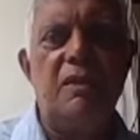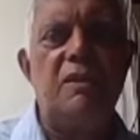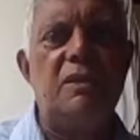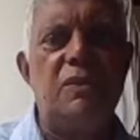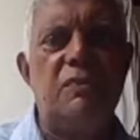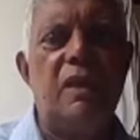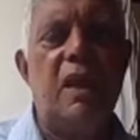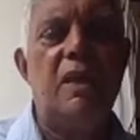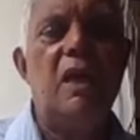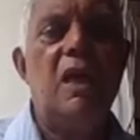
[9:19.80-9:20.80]
This is the way,
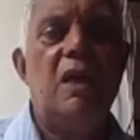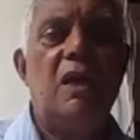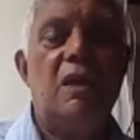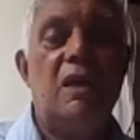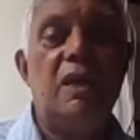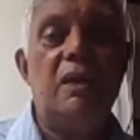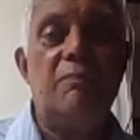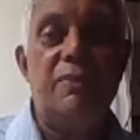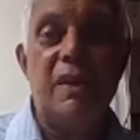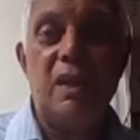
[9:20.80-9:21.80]
and
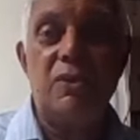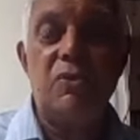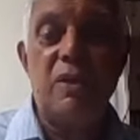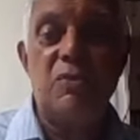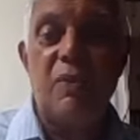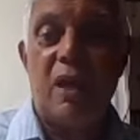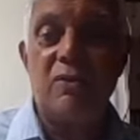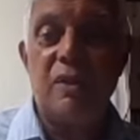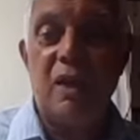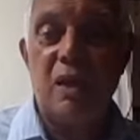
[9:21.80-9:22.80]
he'll bring us to his
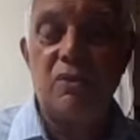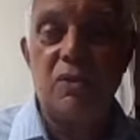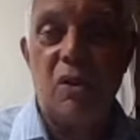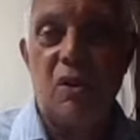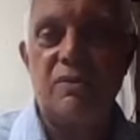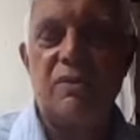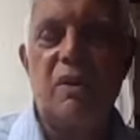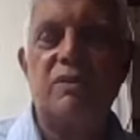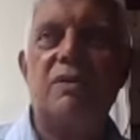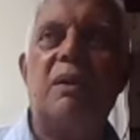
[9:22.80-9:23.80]
banqueting house, Song of
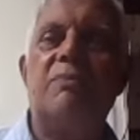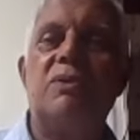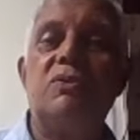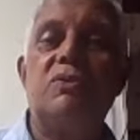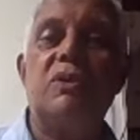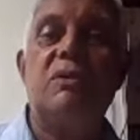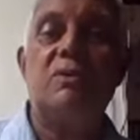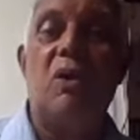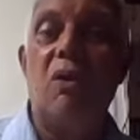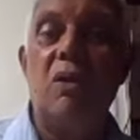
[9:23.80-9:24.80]
Songs, chapter 2. So it
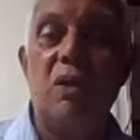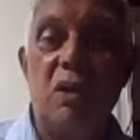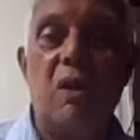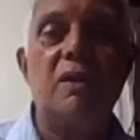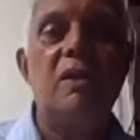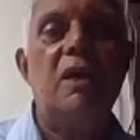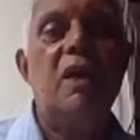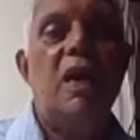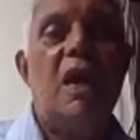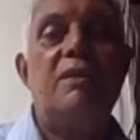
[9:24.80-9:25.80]
was all of God.
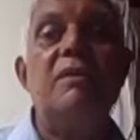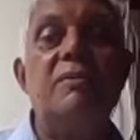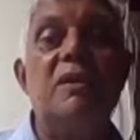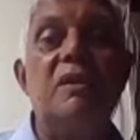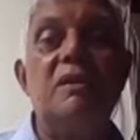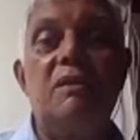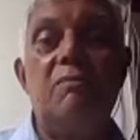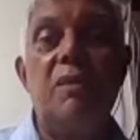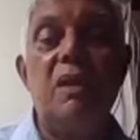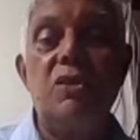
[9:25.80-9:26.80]
And remember, this is
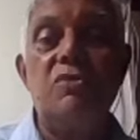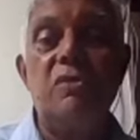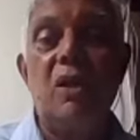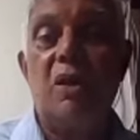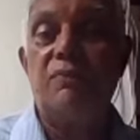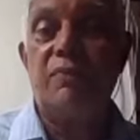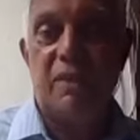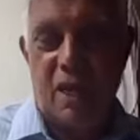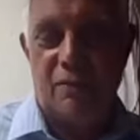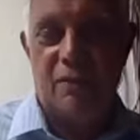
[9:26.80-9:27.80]
the ministry of
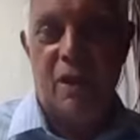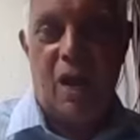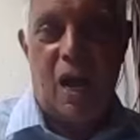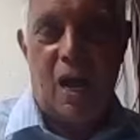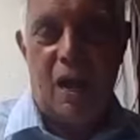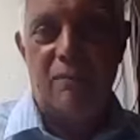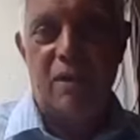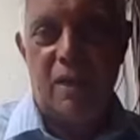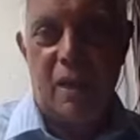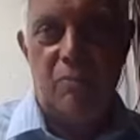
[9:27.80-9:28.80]
the dove,
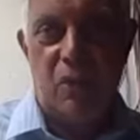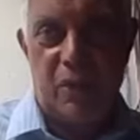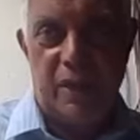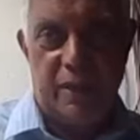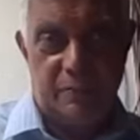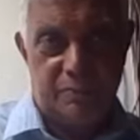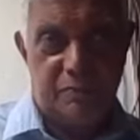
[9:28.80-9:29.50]
our MOD.